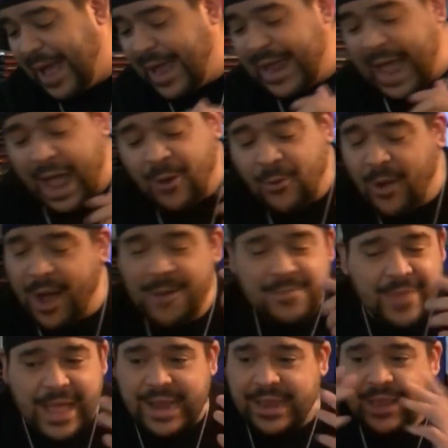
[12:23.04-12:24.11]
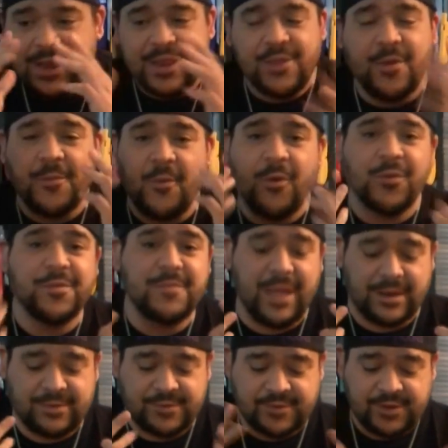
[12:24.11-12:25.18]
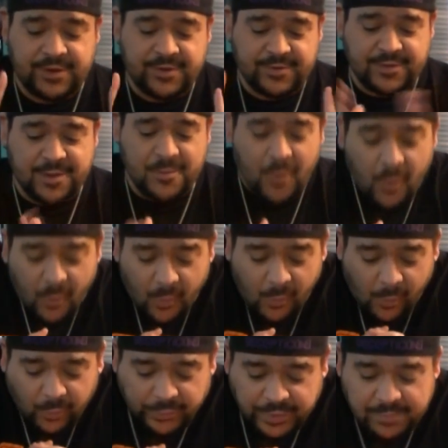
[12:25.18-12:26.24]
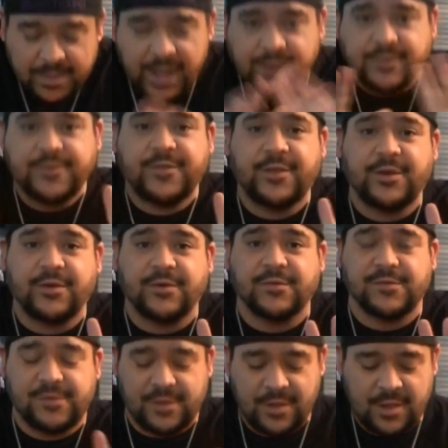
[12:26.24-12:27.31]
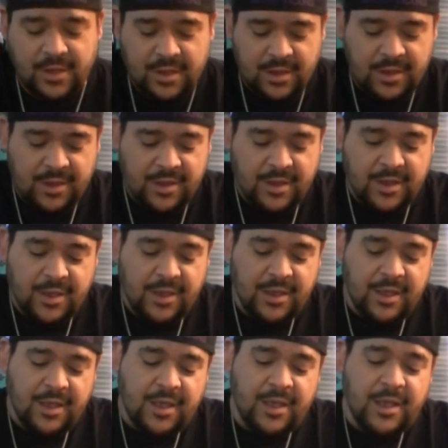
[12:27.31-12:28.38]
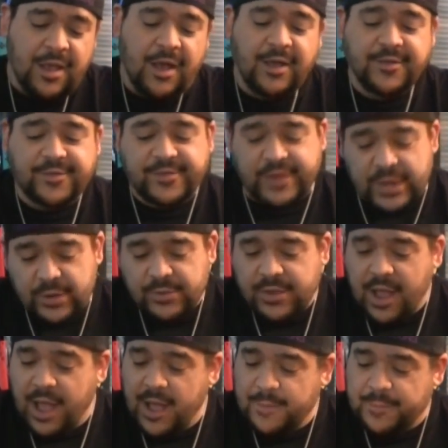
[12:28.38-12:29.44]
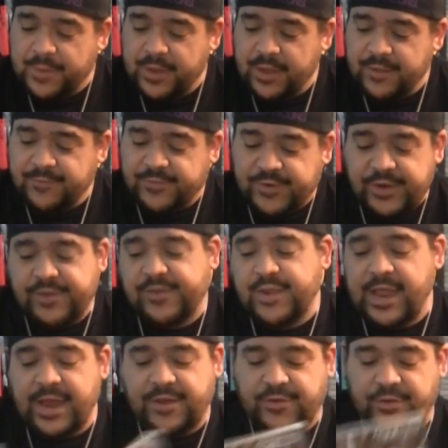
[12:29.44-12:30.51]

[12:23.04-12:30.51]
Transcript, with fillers: I, I, I'm not kidding you. I'm holding back the tears. I'm holding back the tears. A sealed copy of G T A